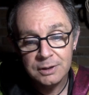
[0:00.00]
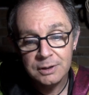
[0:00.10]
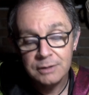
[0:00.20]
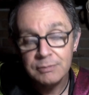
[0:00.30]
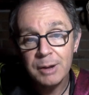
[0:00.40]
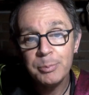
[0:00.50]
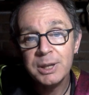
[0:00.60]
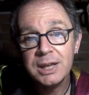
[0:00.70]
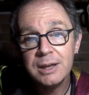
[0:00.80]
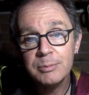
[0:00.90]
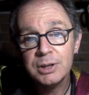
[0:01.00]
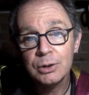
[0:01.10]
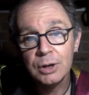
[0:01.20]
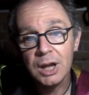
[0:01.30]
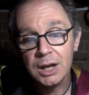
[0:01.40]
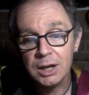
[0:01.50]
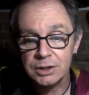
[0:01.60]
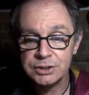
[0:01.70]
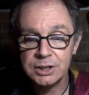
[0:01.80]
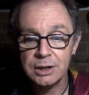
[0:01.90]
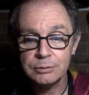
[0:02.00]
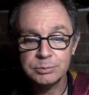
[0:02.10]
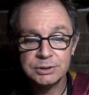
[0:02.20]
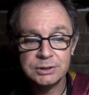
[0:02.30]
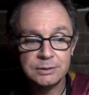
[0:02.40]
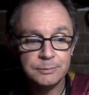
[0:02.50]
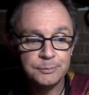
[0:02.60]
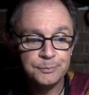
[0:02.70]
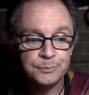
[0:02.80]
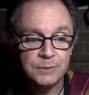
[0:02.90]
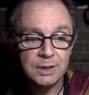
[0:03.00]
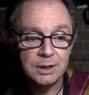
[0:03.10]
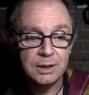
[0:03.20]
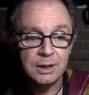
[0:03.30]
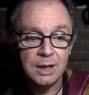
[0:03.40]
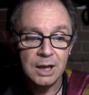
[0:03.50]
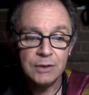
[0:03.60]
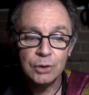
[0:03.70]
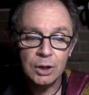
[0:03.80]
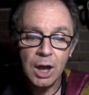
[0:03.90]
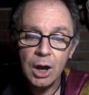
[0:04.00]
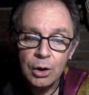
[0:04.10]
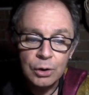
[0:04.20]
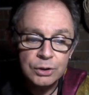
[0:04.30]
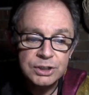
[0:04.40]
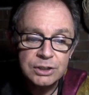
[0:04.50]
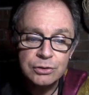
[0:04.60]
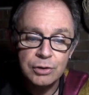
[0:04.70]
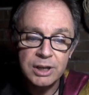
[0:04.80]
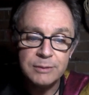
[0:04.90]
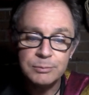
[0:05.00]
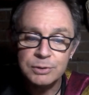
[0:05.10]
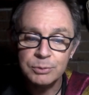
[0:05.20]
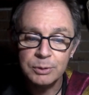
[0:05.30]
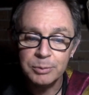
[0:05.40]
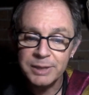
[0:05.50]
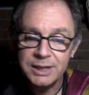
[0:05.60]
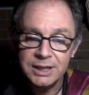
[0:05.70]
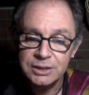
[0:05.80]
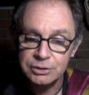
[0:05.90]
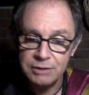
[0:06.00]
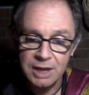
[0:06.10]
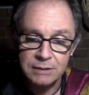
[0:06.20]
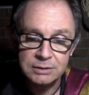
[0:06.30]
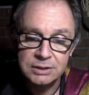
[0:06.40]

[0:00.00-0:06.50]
wrapping him in all our lost hopes. And all our haunted dreams will be his shroud.